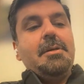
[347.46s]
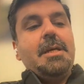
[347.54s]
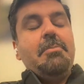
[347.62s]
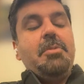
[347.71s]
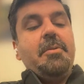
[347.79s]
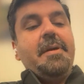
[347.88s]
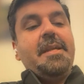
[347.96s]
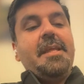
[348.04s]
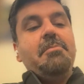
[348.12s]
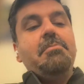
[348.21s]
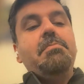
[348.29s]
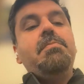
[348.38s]

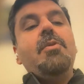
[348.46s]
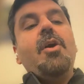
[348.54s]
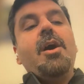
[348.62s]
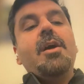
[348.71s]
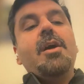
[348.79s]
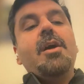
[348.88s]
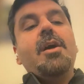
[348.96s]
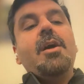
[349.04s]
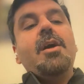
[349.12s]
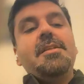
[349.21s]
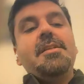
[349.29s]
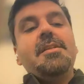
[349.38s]
implementing
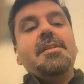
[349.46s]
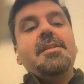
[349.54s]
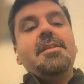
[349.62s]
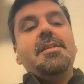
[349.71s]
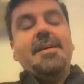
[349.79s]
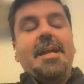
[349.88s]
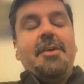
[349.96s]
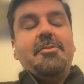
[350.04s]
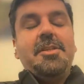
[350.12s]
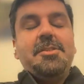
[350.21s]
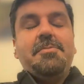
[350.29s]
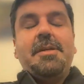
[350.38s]
blockchain
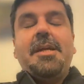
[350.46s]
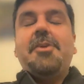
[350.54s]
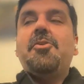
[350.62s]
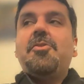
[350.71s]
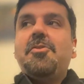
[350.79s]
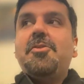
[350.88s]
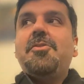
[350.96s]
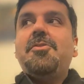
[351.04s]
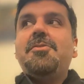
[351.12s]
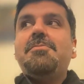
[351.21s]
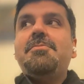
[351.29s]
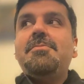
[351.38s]
around this, but I don't
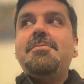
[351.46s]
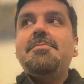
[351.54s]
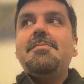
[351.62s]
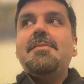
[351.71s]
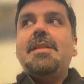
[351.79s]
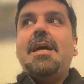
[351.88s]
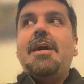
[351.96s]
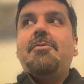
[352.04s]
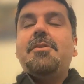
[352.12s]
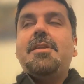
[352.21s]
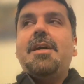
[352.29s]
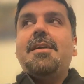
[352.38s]
know how
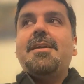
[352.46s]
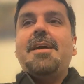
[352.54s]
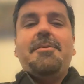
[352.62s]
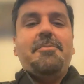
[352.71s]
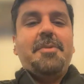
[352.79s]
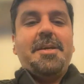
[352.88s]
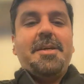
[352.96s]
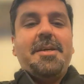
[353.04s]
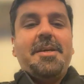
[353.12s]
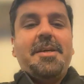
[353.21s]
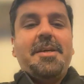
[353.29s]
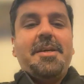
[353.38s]
would that come
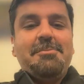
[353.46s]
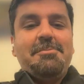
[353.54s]
in. So,